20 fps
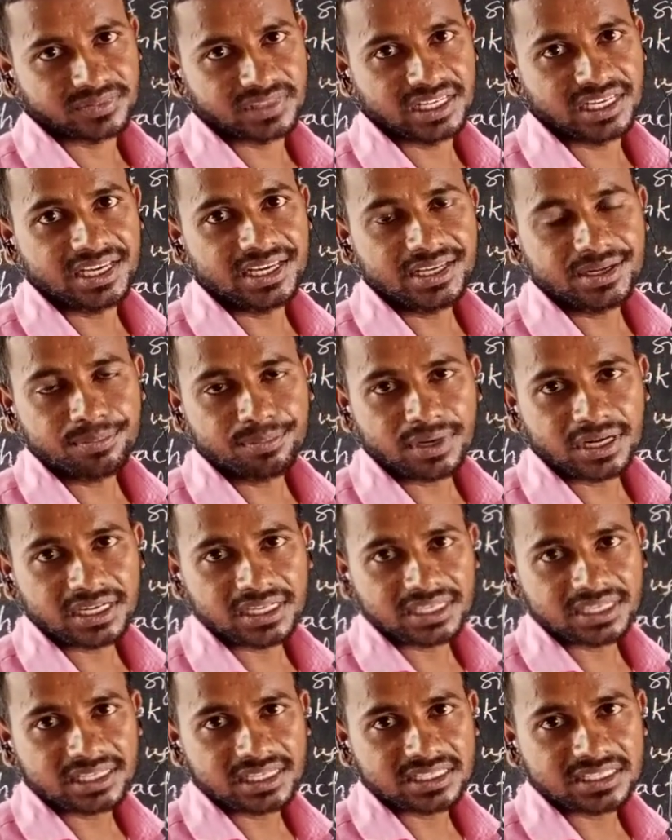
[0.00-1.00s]
Air
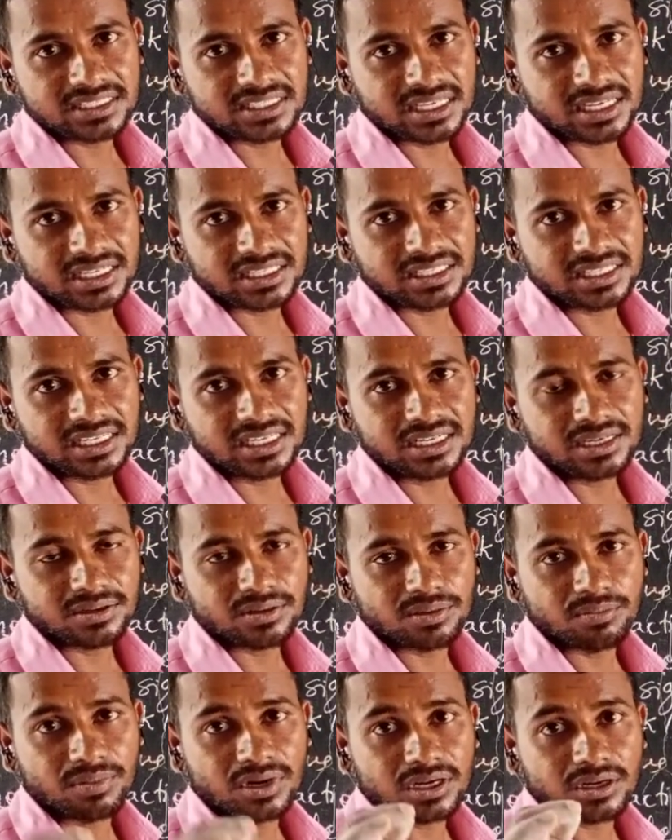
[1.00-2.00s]
particles are
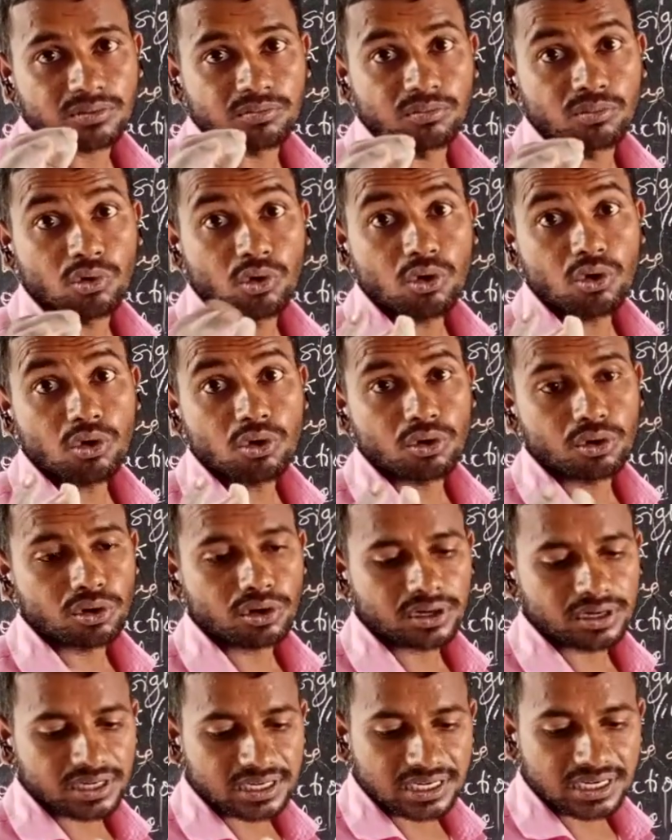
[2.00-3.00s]
there, but
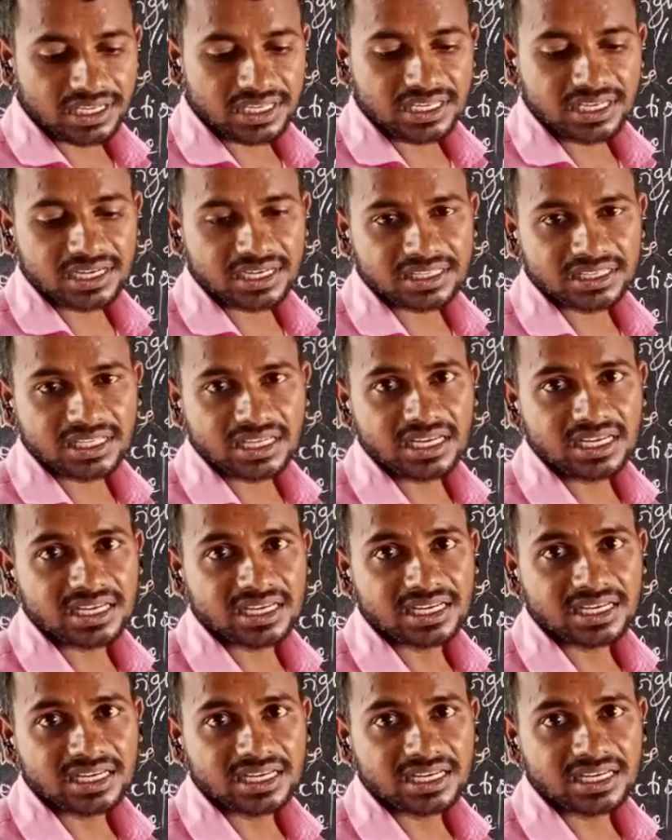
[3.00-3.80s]
more near the